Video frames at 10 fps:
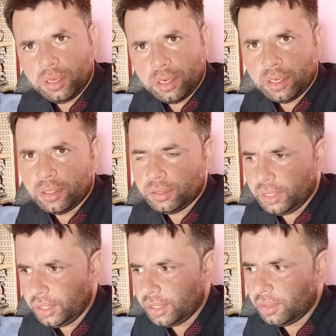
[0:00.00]
or
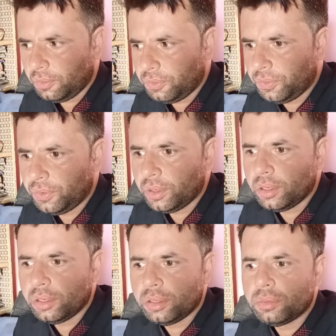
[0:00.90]
there are
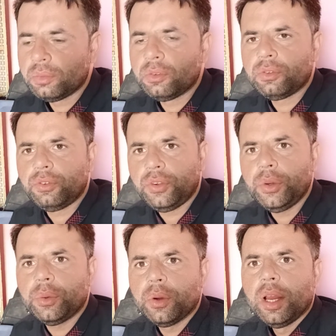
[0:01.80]

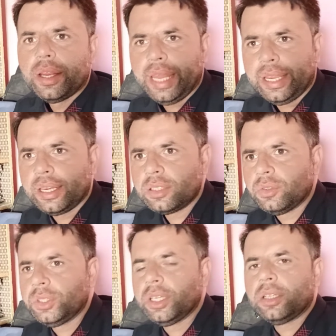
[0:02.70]
few techniques
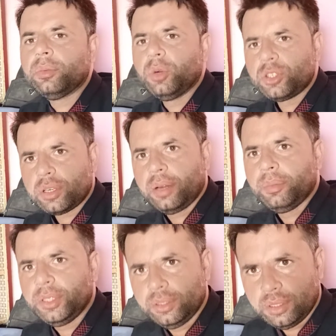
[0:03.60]
which are the most
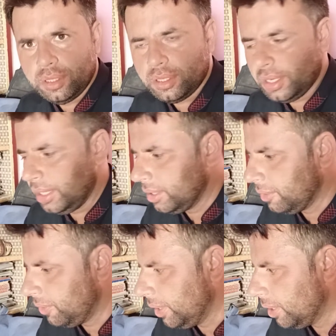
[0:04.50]
common in the
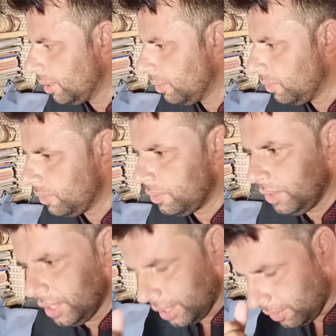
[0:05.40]

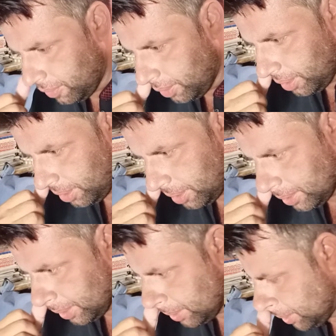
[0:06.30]
field of
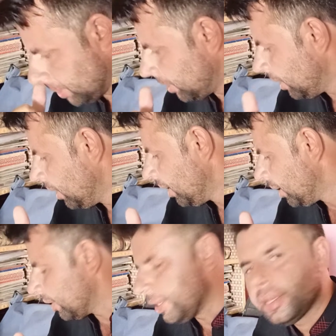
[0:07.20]
research.
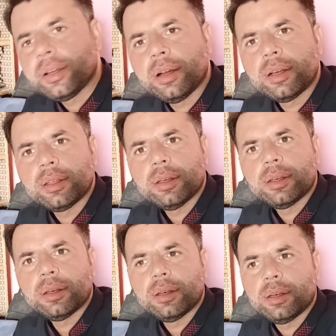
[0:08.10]
That are
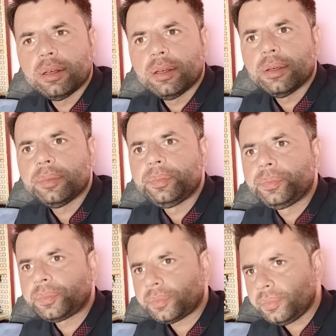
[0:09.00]
the
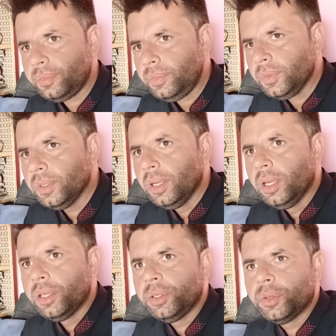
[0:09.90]

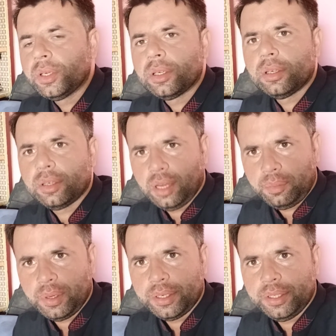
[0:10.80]
your
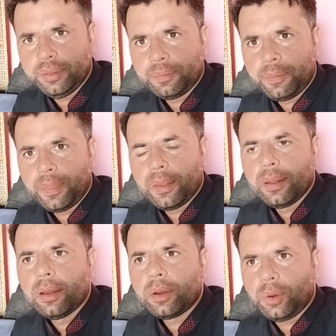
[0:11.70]
reliability,
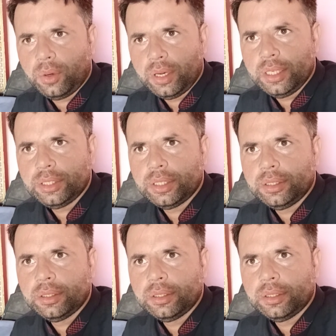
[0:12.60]
correlation,